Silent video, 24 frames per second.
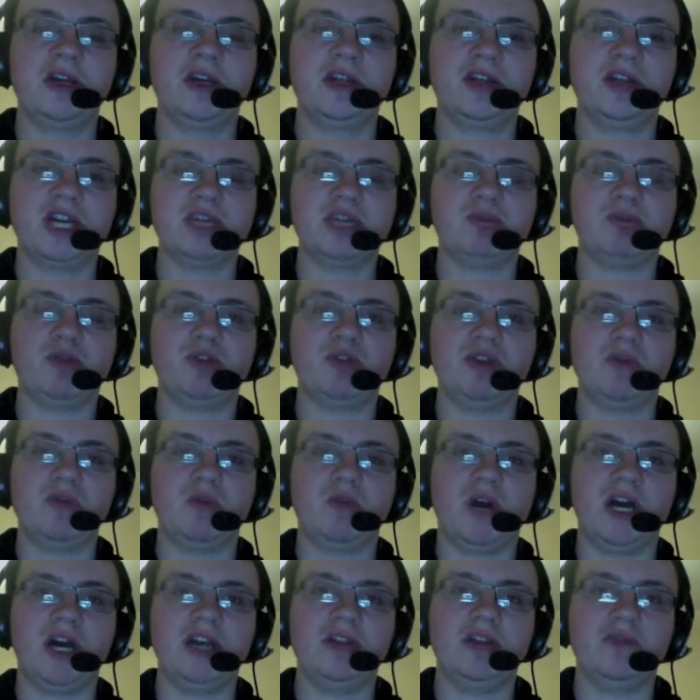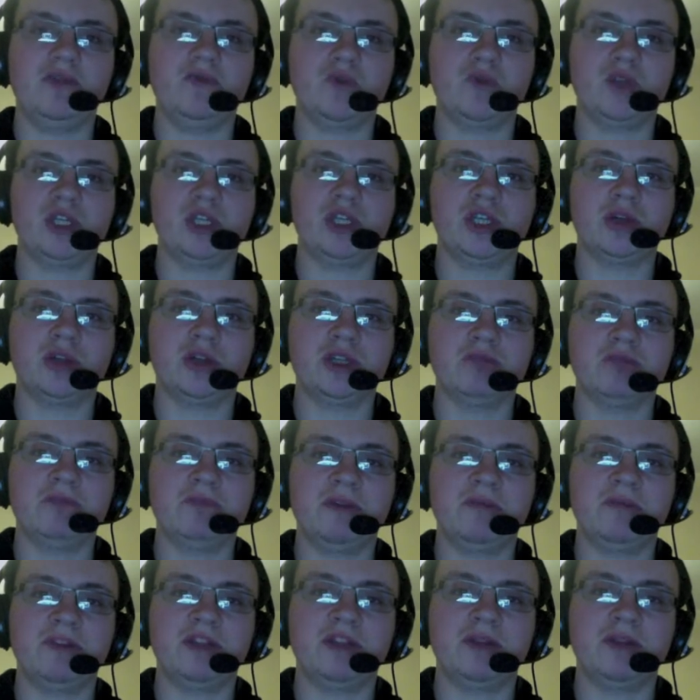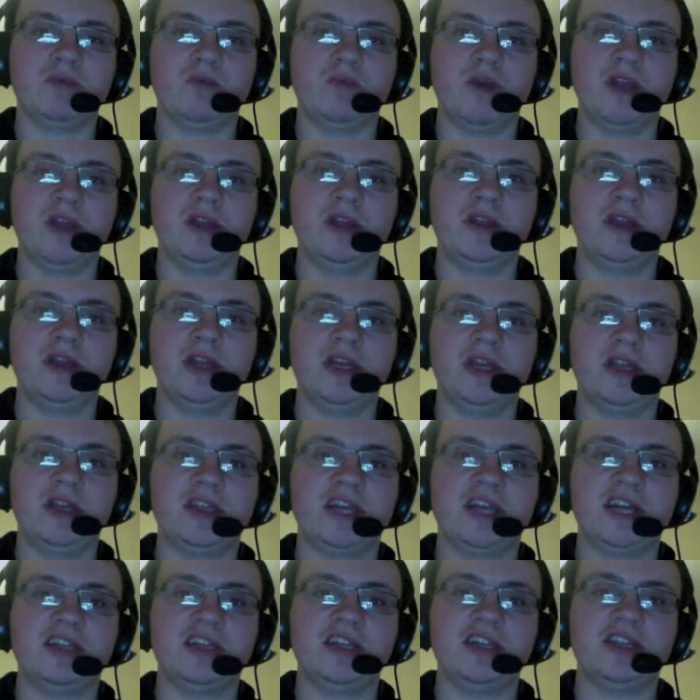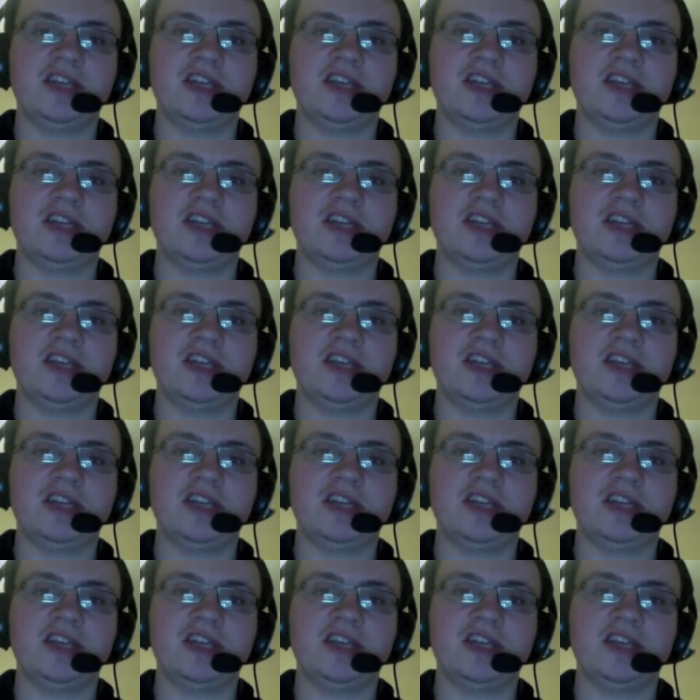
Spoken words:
That's probably why the Rhodes Scholars maybe didn't win the tag team